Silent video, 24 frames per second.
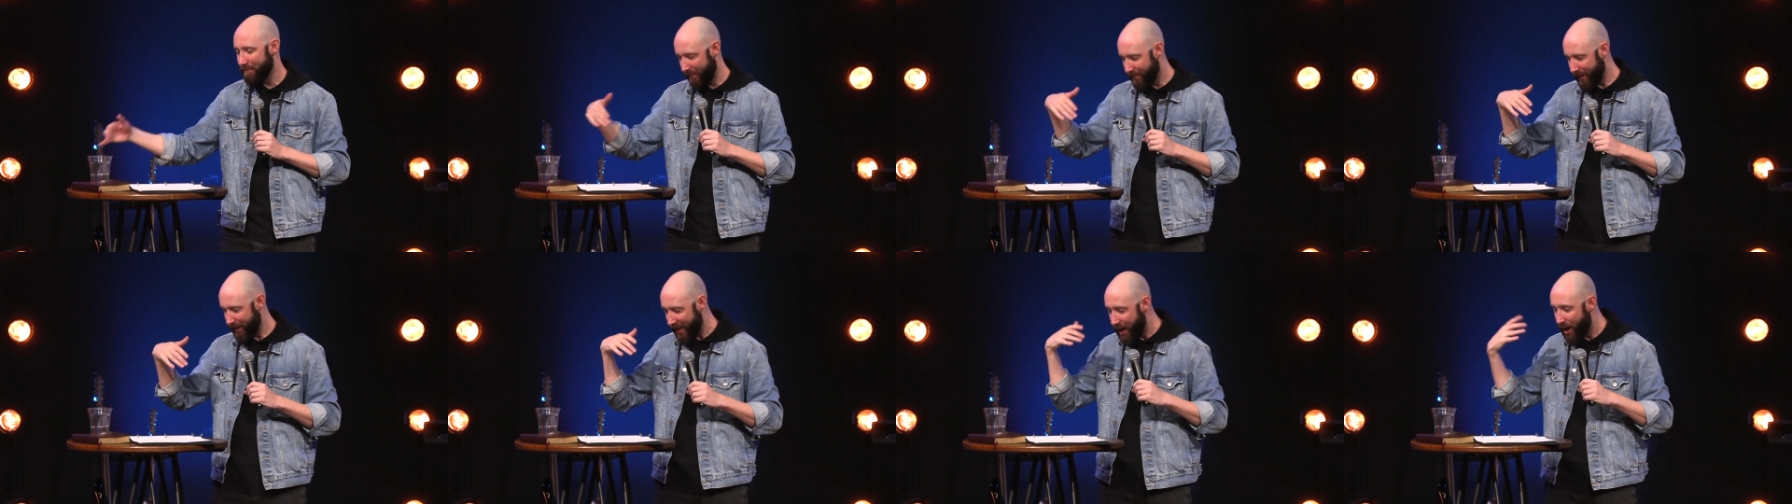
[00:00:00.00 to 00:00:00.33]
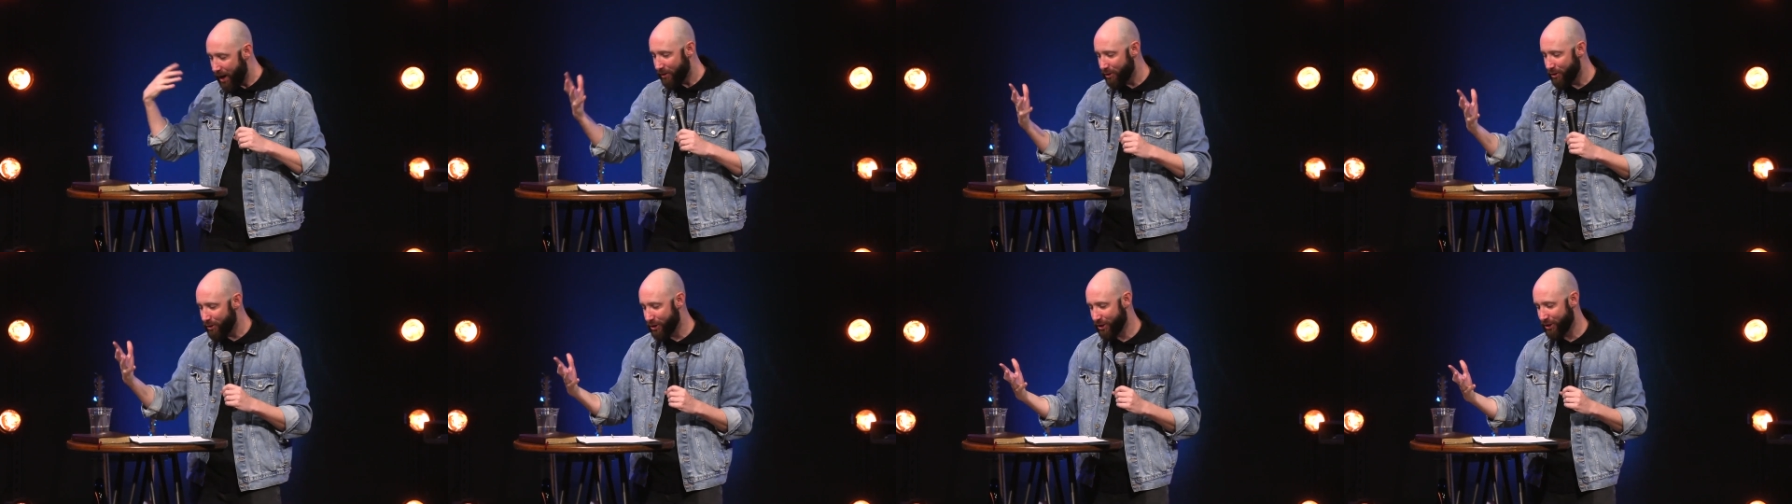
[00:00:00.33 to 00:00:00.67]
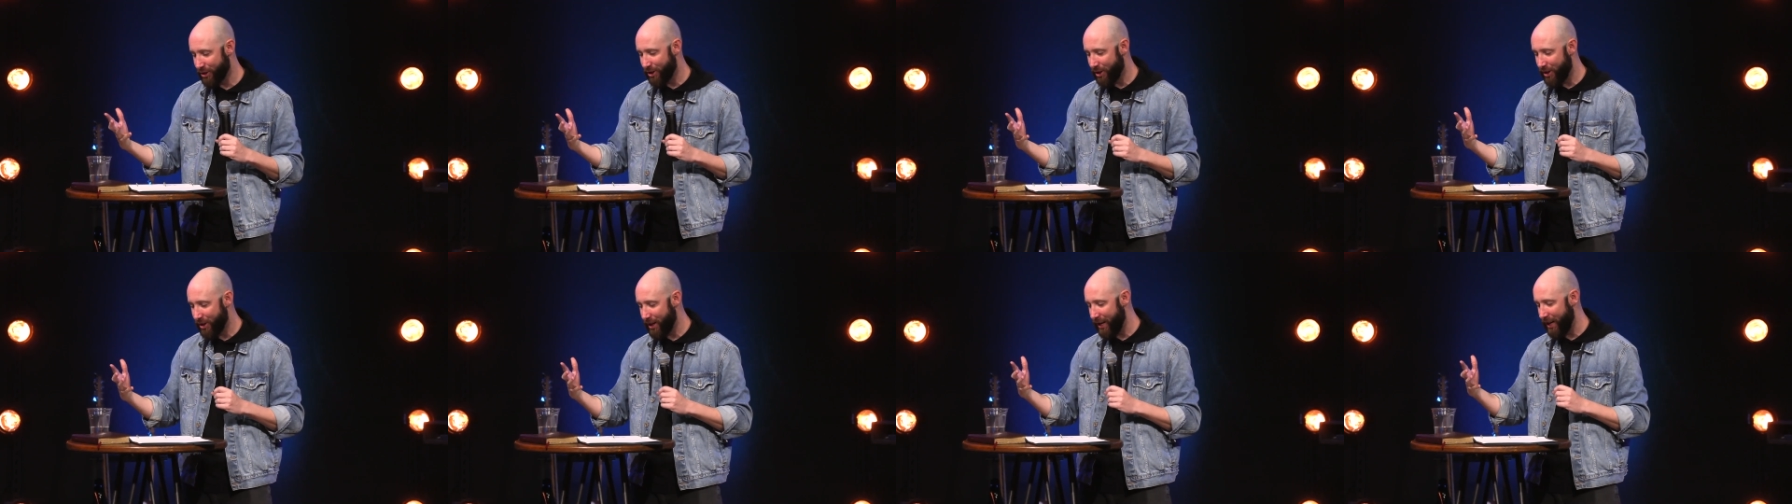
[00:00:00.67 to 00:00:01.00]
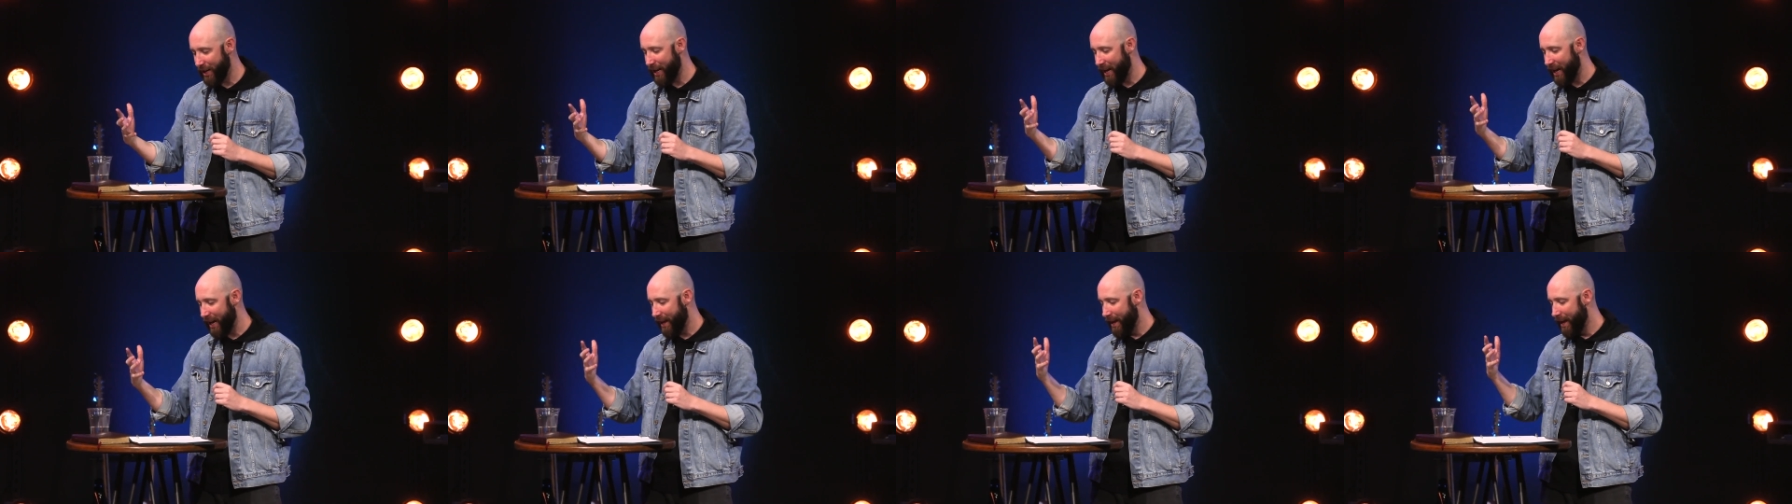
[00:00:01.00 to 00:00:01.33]
he understood
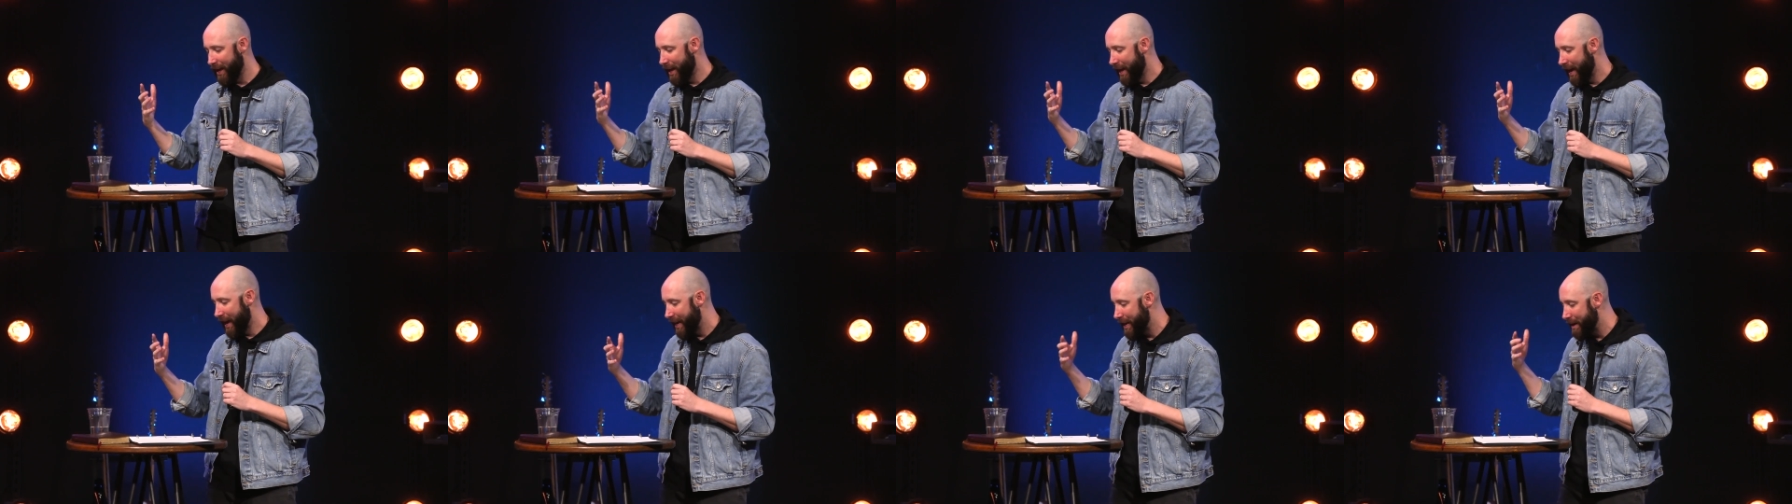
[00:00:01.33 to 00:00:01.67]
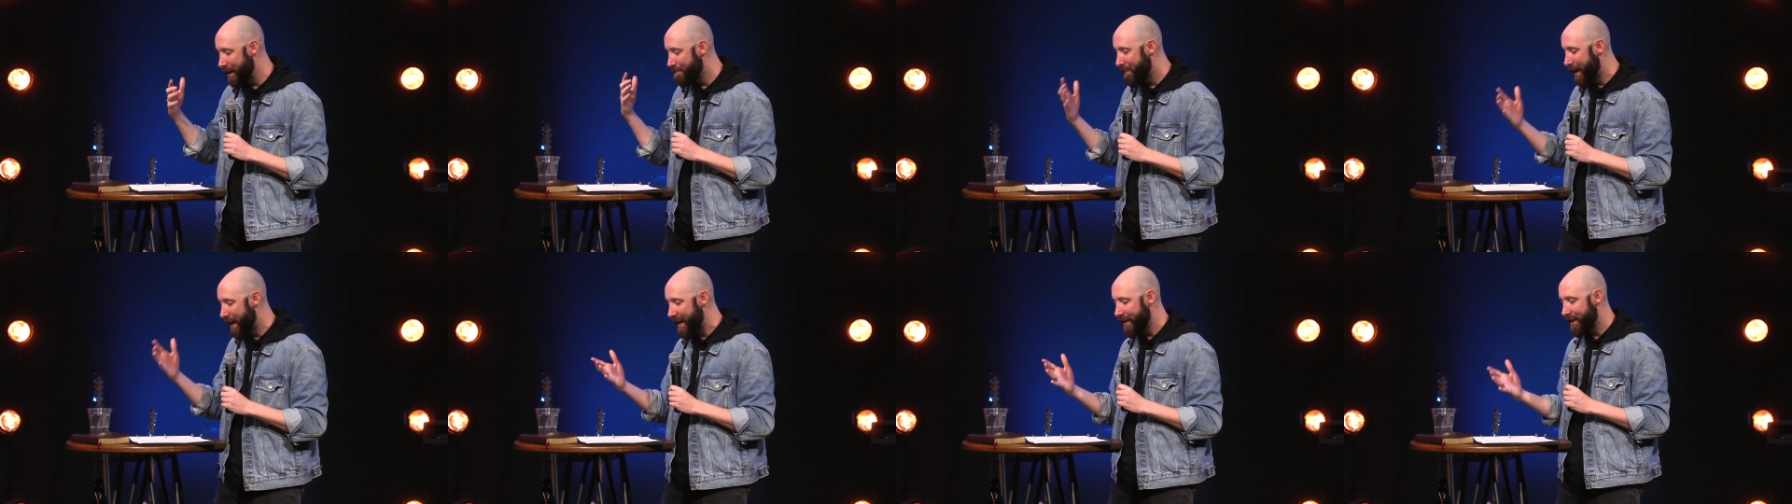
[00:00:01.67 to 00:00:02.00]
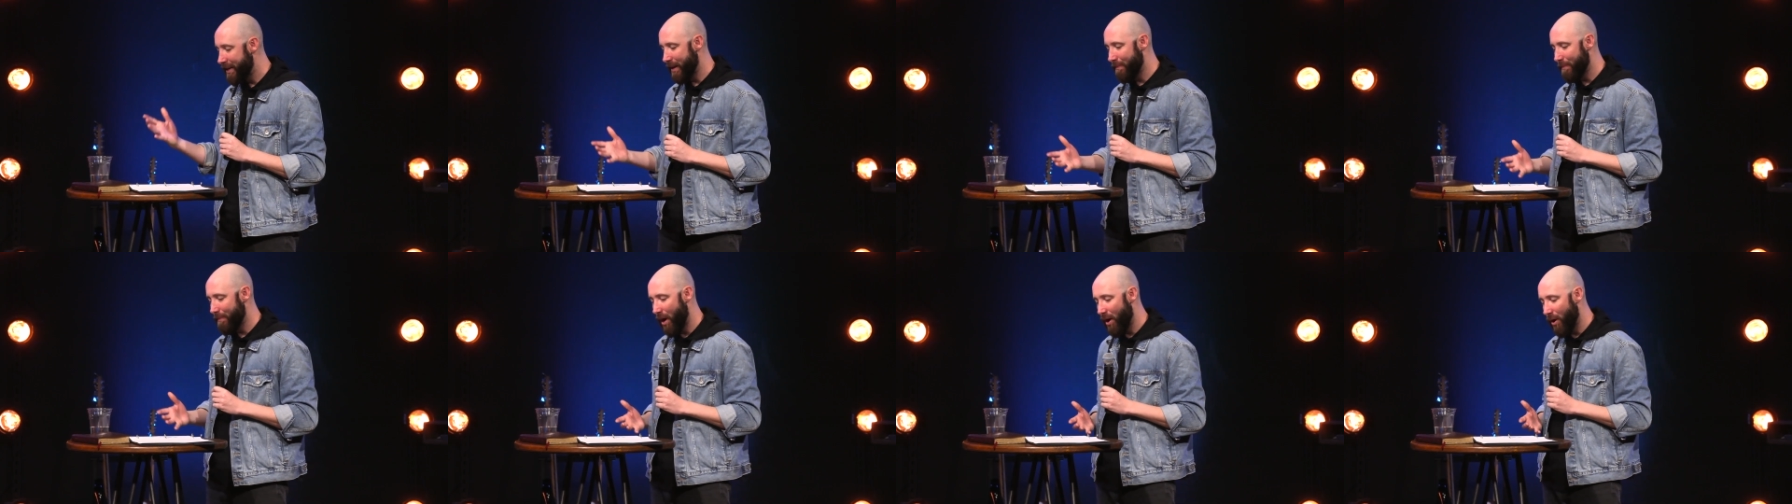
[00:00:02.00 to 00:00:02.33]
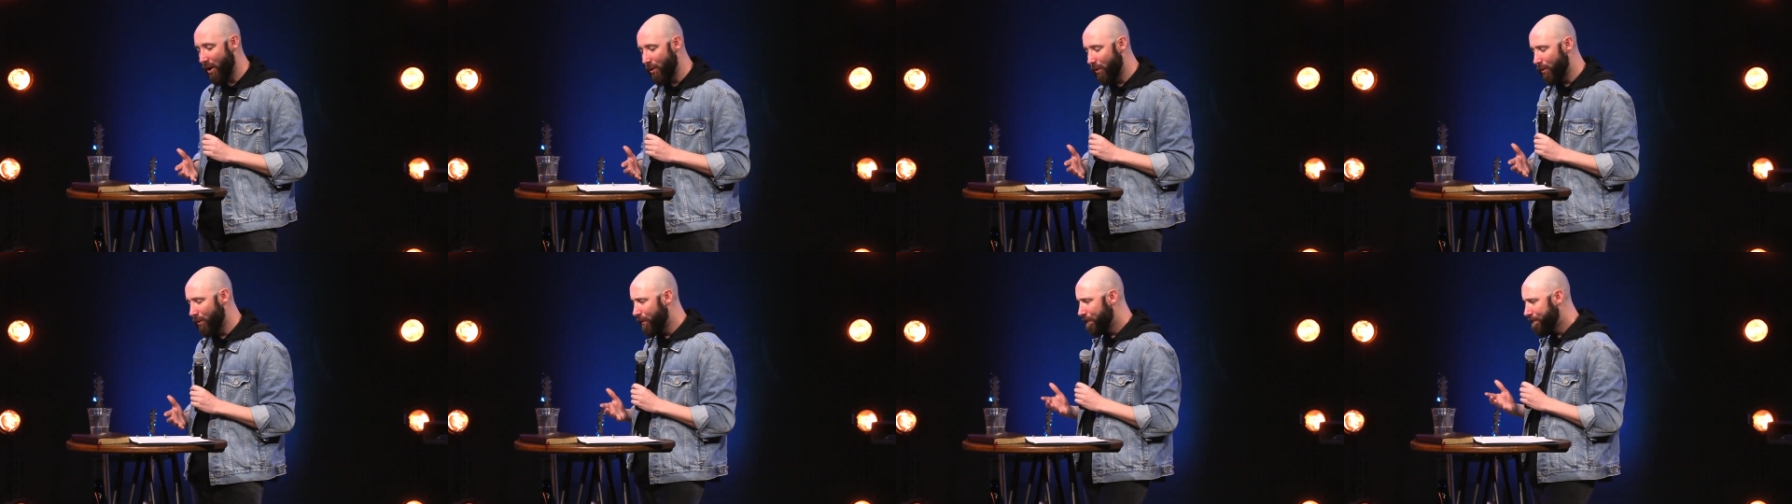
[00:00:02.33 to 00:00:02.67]
it and it made him
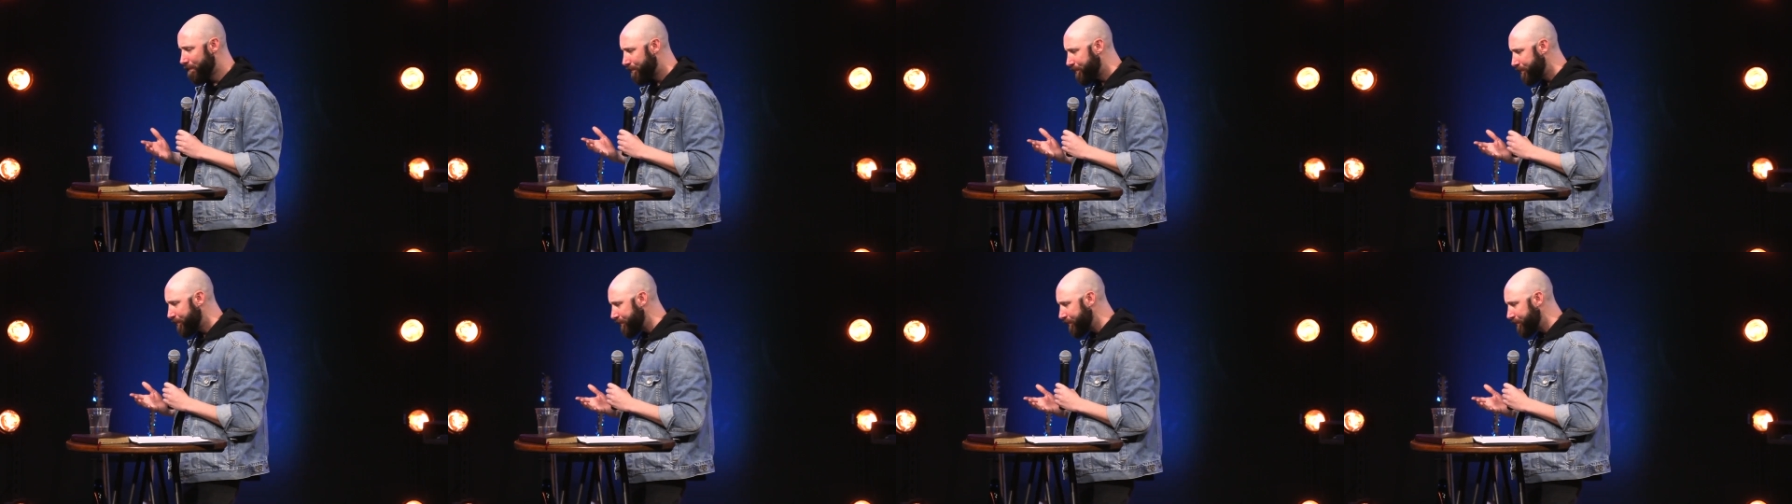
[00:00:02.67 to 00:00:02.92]
whole.